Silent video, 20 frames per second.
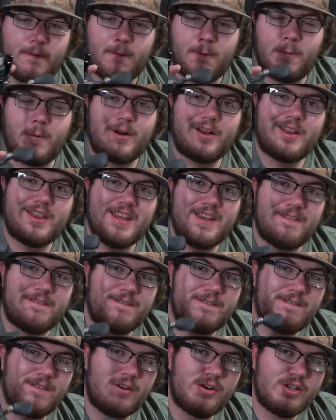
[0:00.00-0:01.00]
One of the
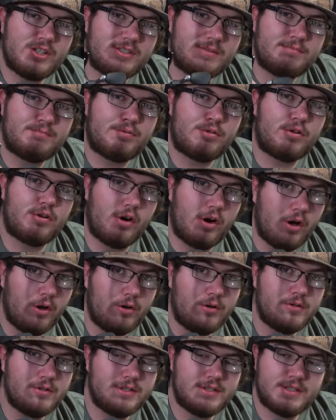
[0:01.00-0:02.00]
first
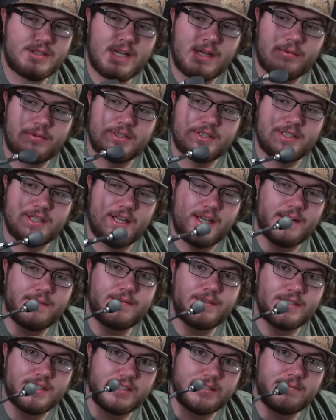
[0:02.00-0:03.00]
pros I will say
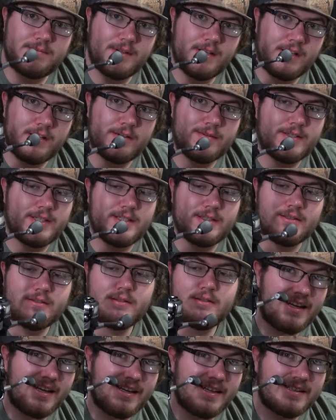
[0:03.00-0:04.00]
for the spinning
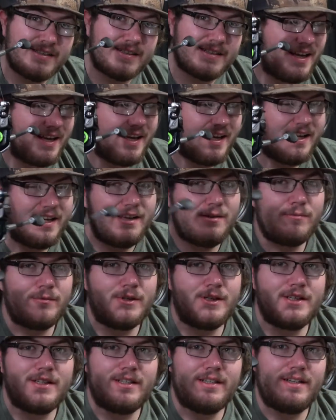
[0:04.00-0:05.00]
reel is
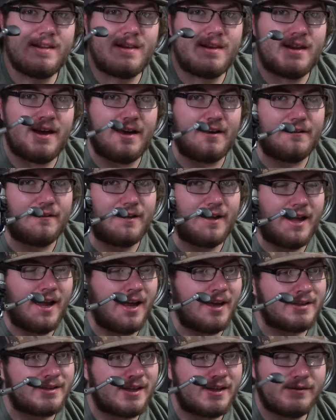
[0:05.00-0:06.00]
anyone that
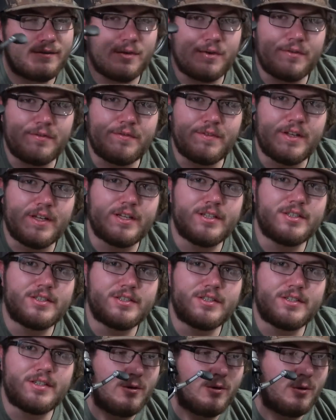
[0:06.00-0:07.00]
has ever
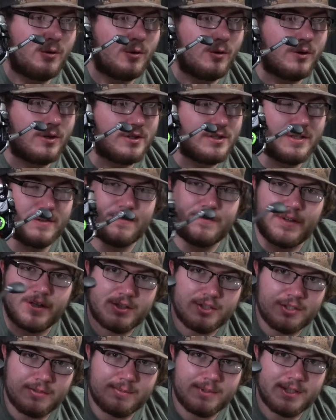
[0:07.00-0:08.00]
fished or is a
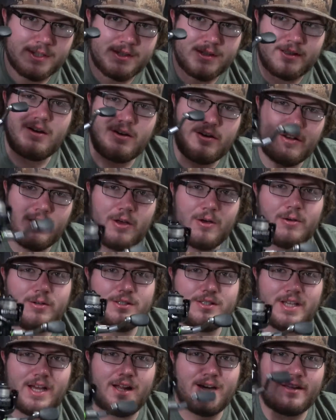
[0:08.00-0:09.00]
fisherman
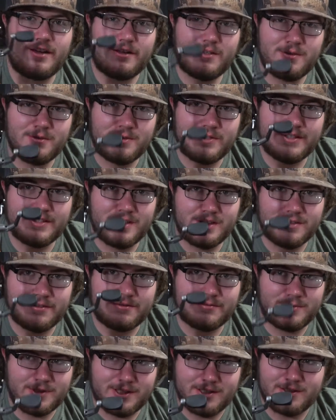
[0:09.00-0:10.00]
knows how to use
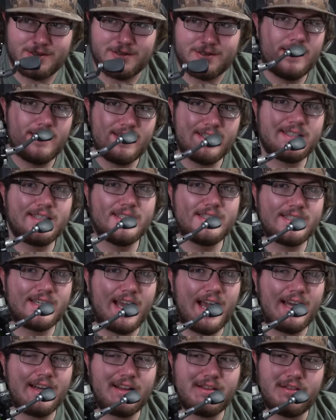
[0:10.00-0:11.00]
this reel. This is
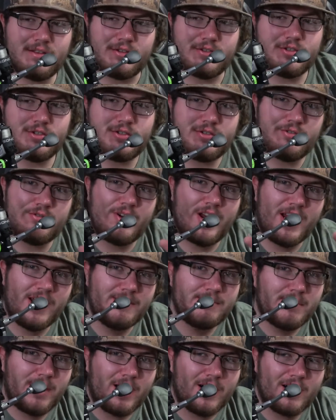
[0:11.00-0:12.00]
kind of the
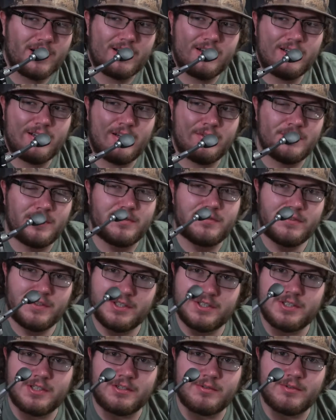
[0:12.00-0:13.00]
trademark of a
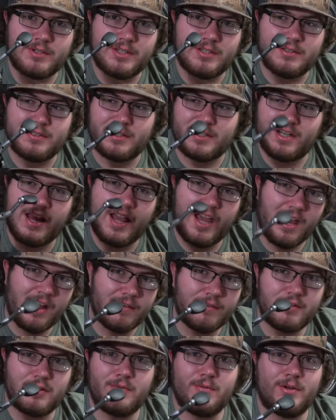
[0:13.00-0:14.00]
fishing reel that
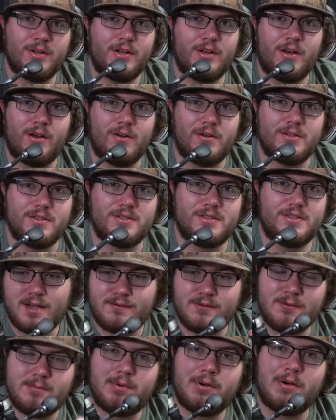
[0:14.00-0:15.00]
everyone knows.
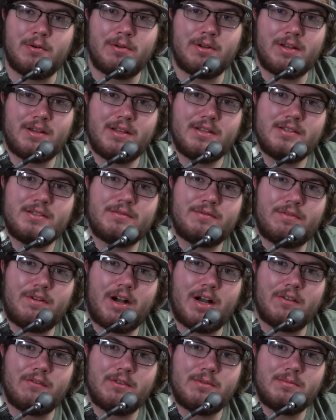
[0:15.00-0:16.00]
If you put one of these in
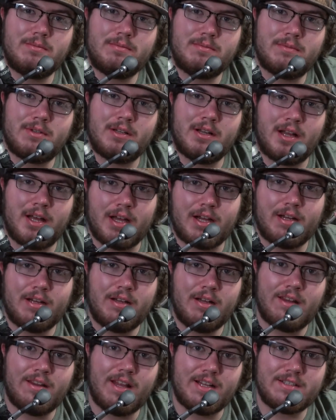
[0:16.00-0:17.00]
front of them, they're like,
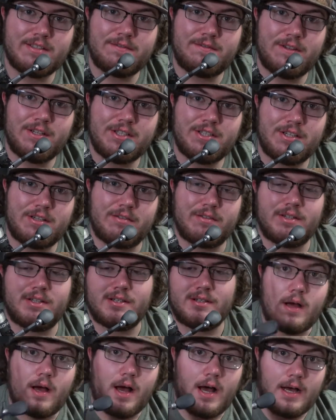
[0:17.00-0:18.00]
that's a fishing
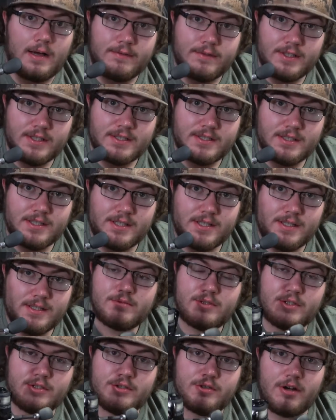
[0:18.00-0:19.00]
reel. Obviously,
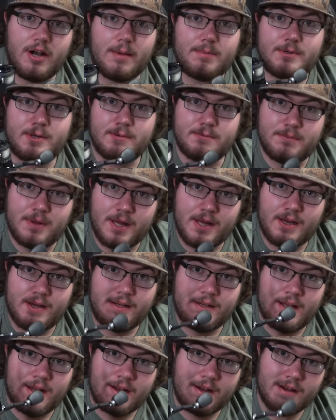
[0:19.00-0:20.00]
to drop your
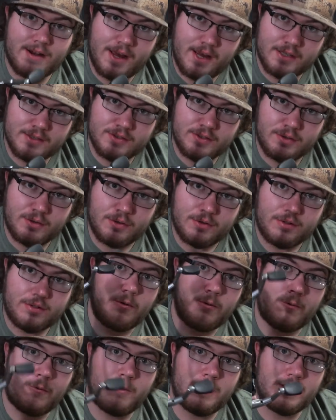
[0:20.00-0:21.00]
bait down an ice
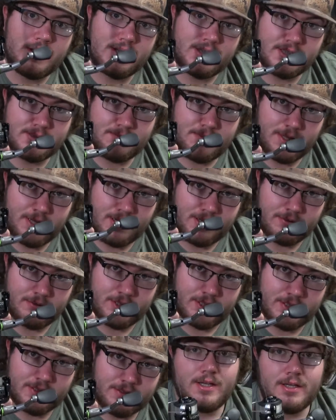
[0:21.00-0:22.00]
hole with a spinning
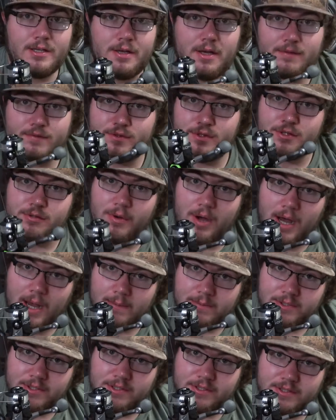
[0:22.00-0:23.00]
reel, you have two
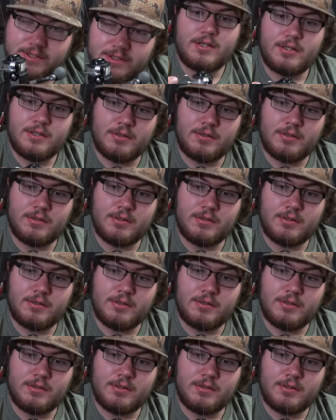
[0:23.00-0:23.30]
options.